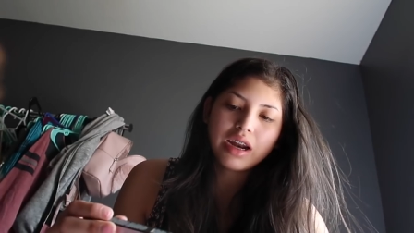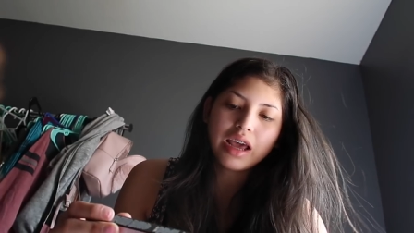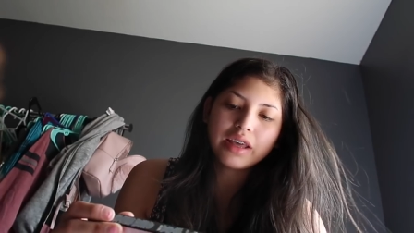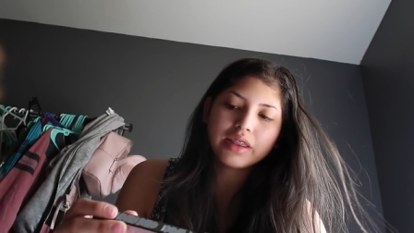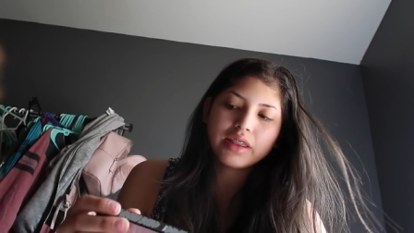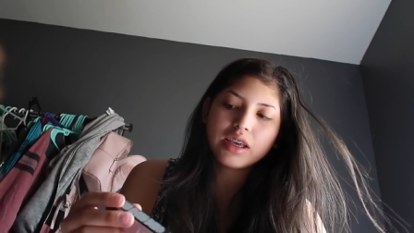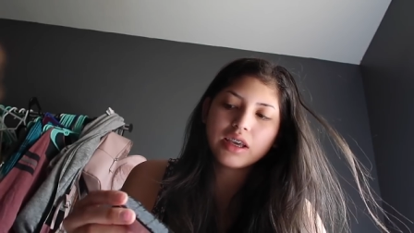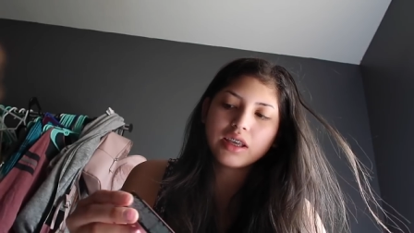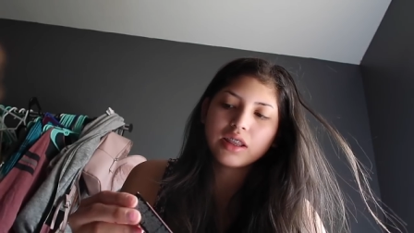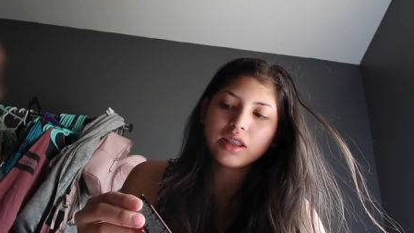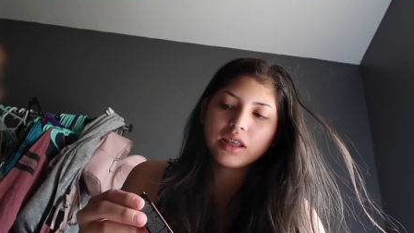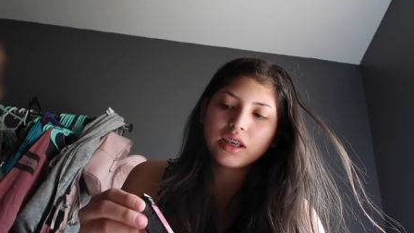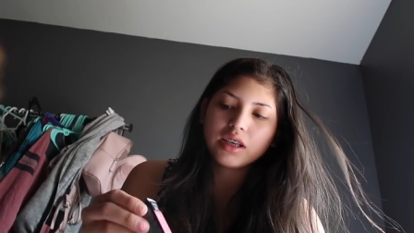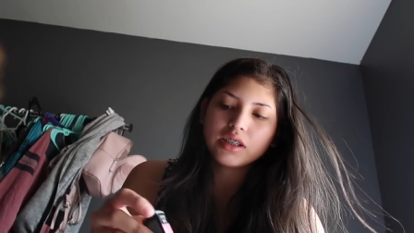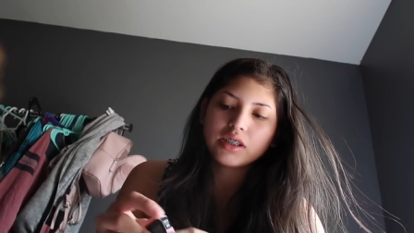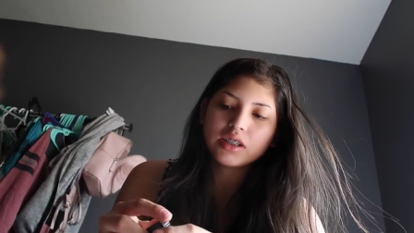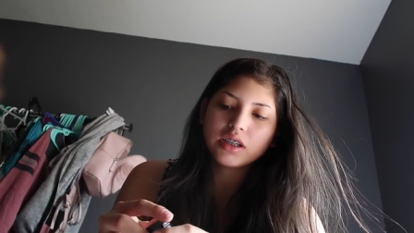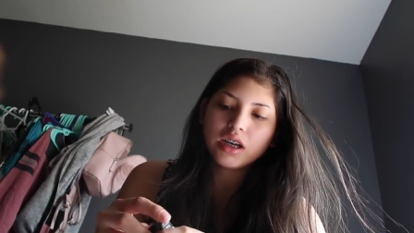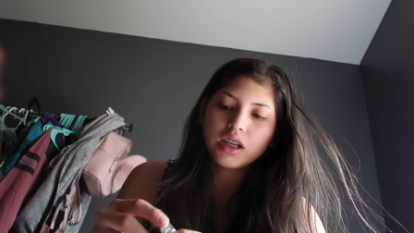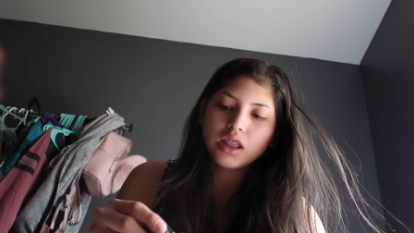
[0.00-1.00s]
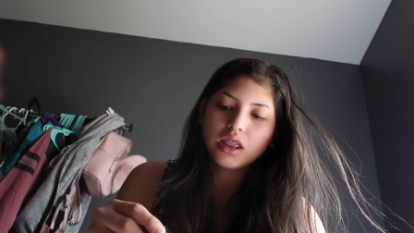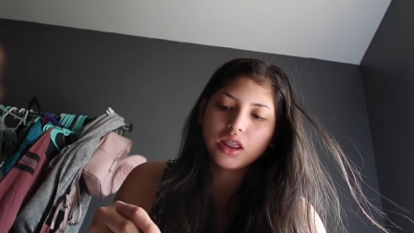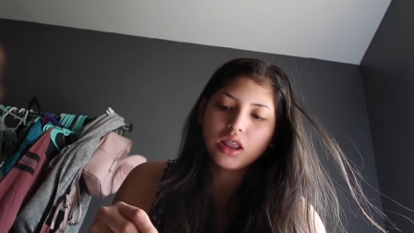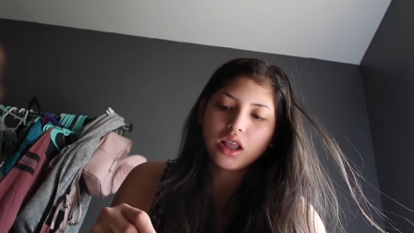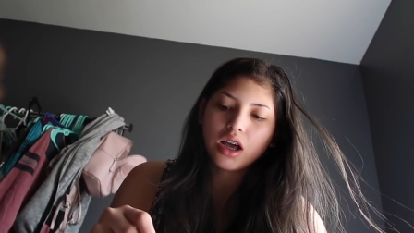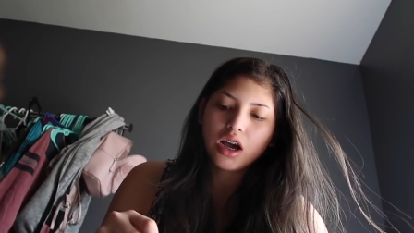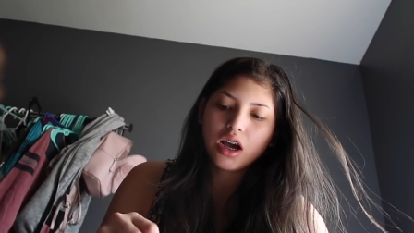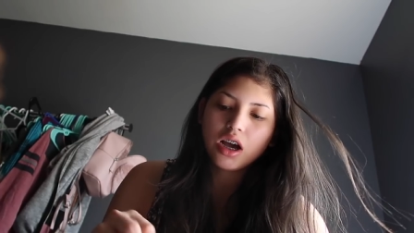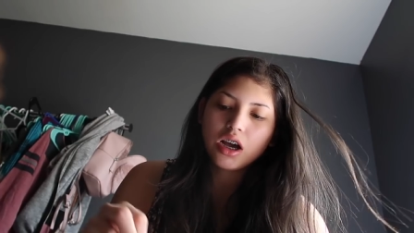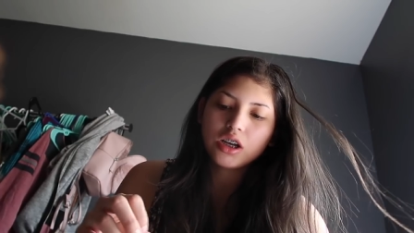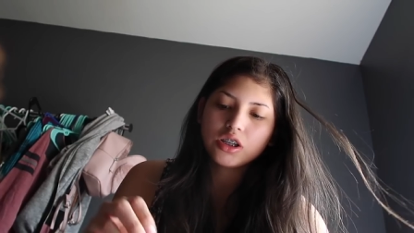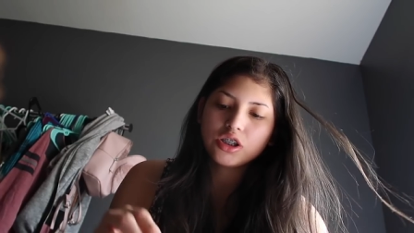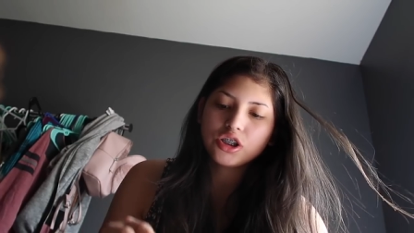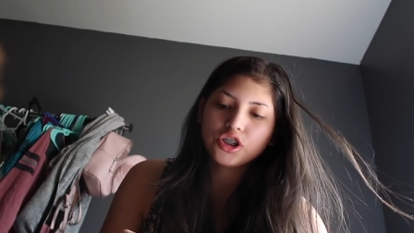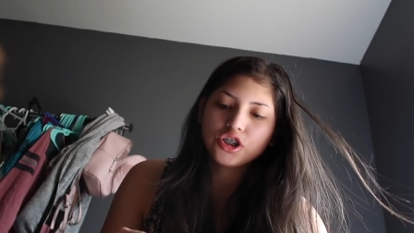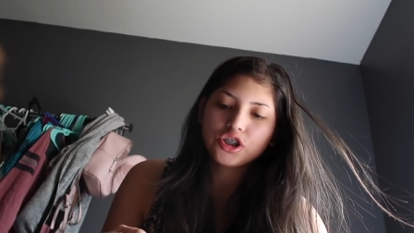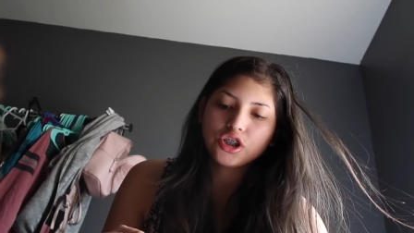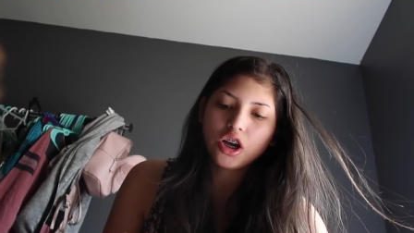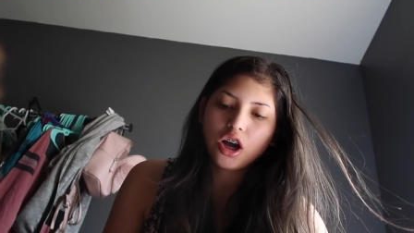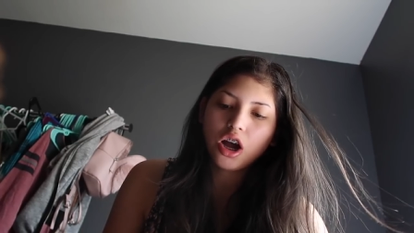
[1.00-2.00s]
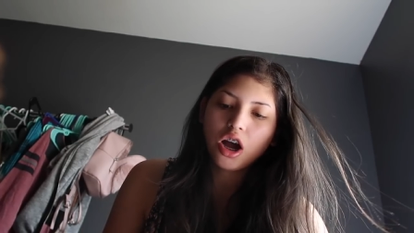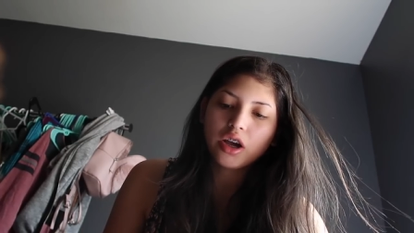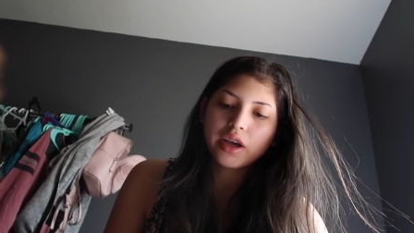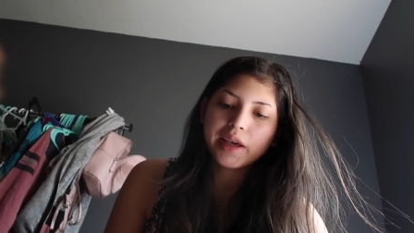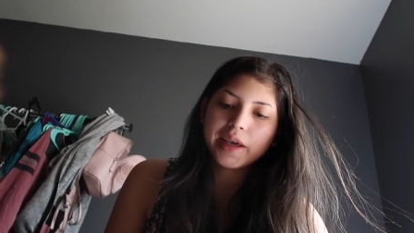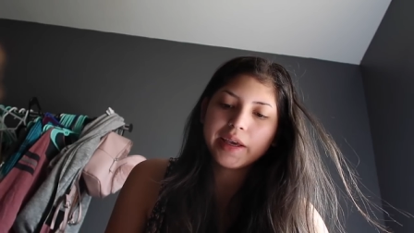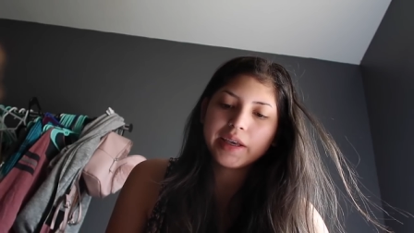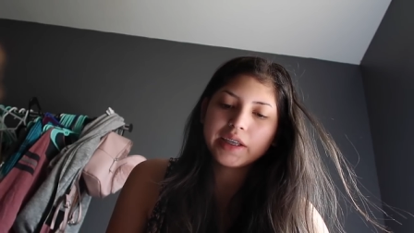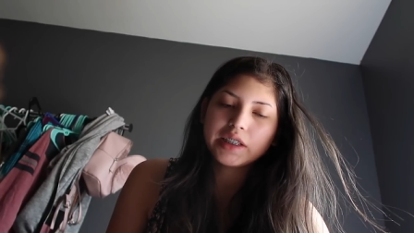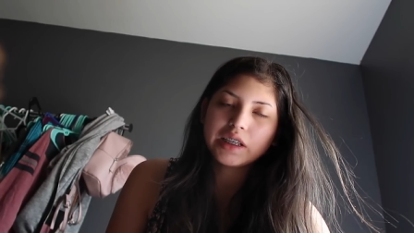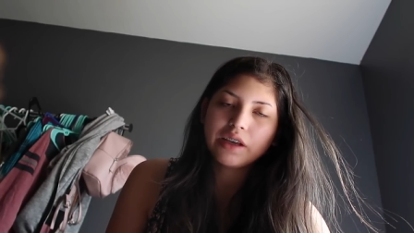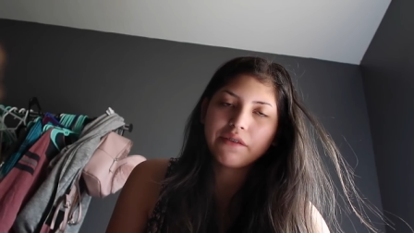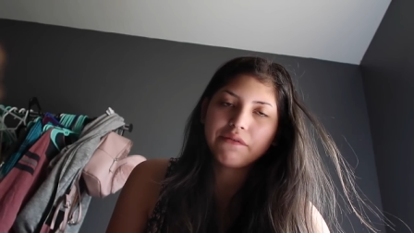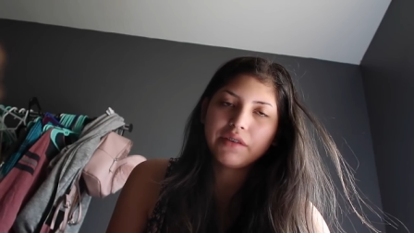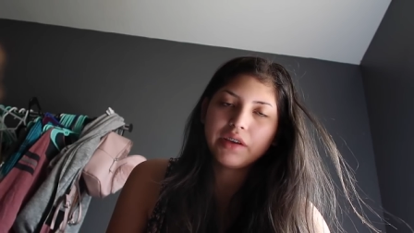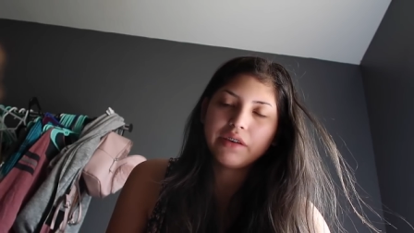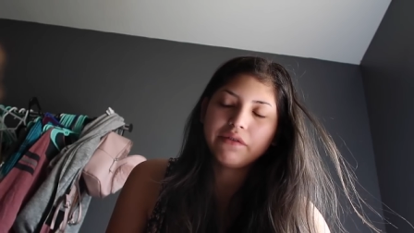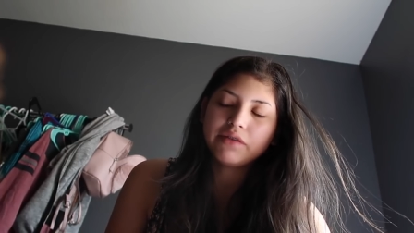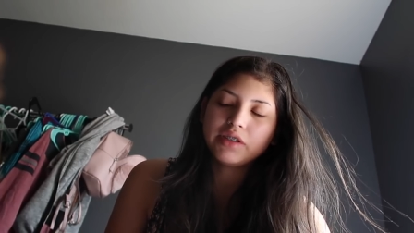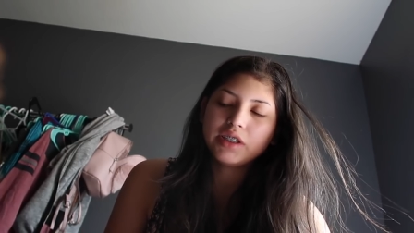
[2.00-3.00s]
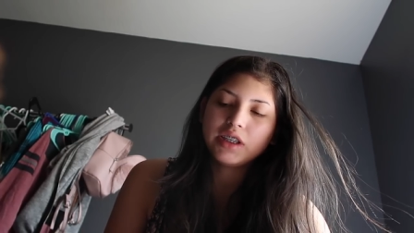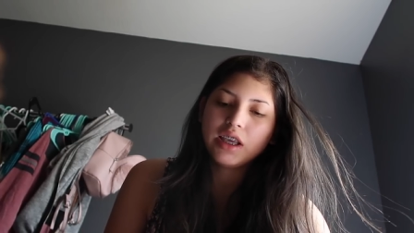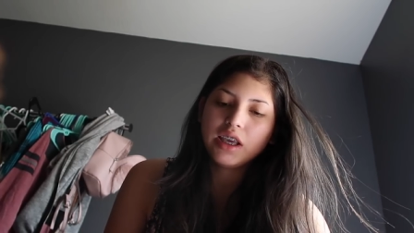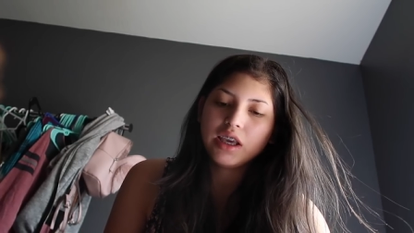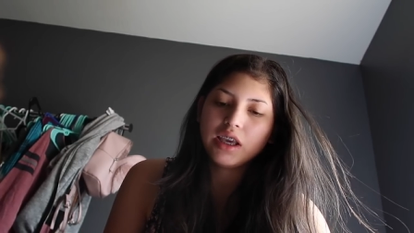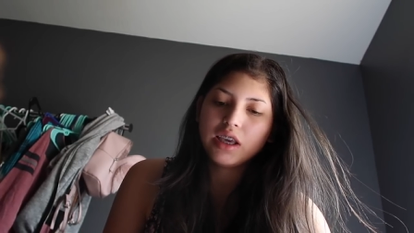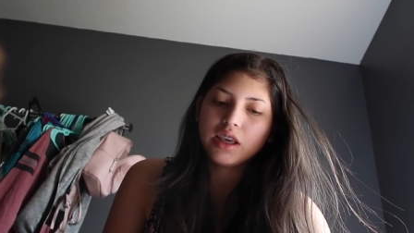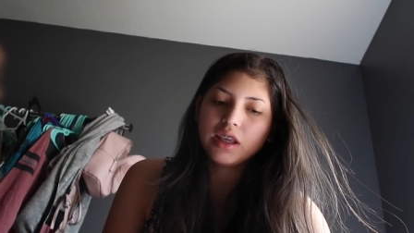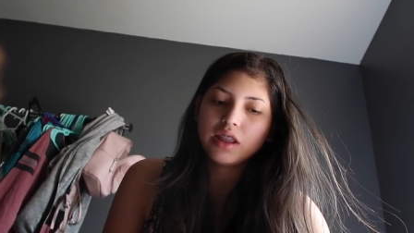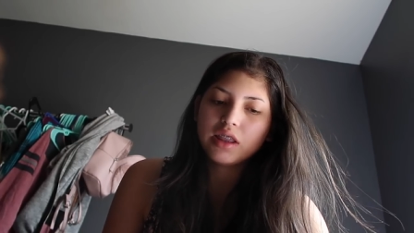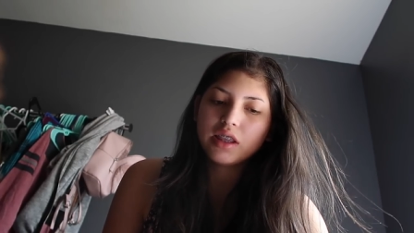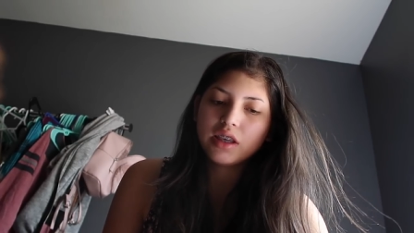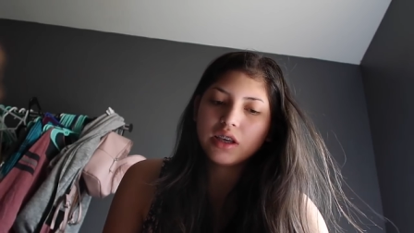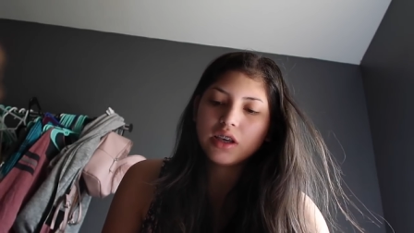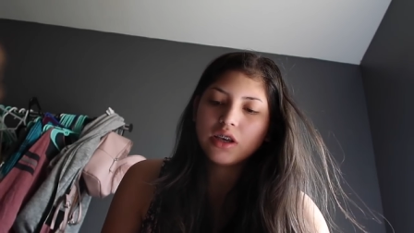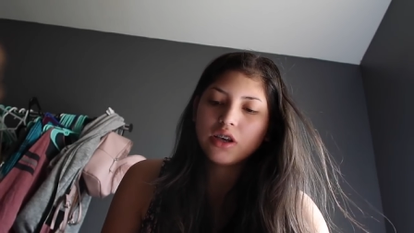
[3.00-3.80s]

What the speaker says: and I think these launch August 15th.